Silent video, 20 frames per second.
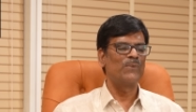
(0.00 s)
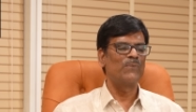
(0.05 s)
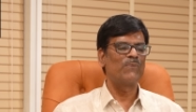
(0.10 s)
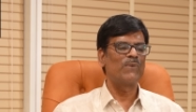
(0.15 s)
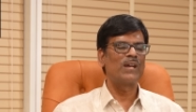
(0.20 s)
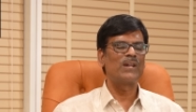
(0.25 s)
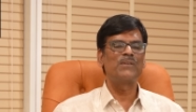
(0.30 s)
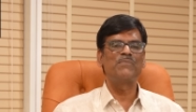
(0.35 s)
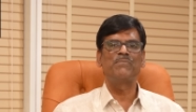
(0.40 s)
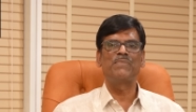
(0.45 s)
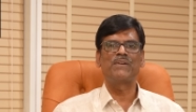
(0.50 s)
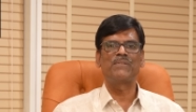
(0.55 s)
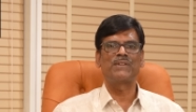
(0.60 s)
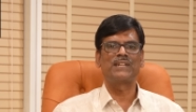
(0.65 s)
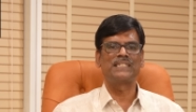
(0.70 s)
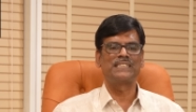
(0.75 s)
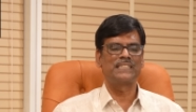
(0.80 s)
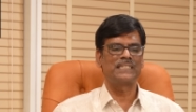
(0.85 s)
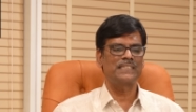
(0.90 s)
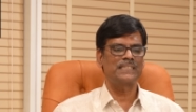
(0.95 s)
Varun
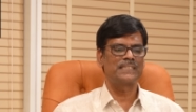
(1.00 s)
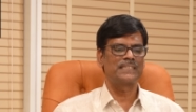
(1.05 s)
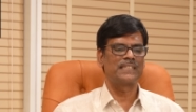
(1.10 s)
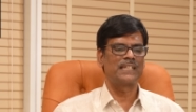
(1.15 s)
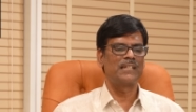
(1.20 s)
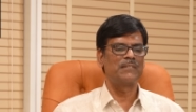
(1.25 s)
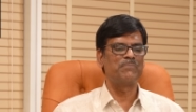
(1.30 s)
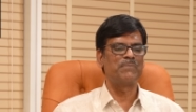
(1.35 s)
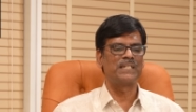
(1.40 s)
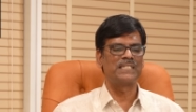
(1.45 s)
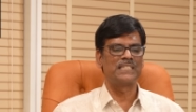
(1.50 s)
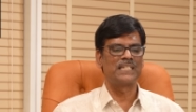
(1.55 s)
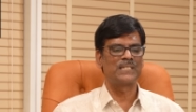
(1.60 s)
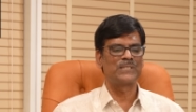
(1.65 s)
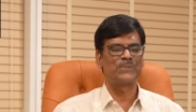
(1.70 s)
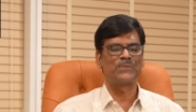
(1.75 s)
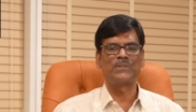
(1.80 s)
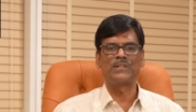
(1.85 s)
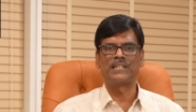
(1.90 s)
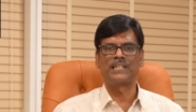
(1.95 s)
Beverages and
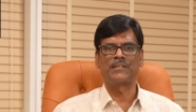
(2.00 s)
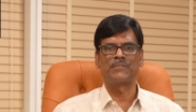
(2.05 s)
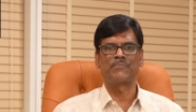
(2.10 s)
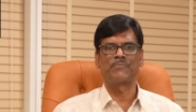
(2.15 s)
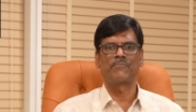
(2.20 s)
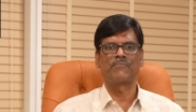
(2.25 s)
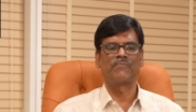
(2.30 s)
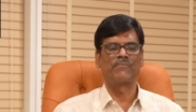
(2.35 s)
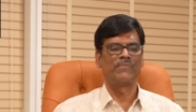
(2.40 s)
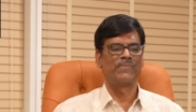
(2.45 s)
Bajaj Holding.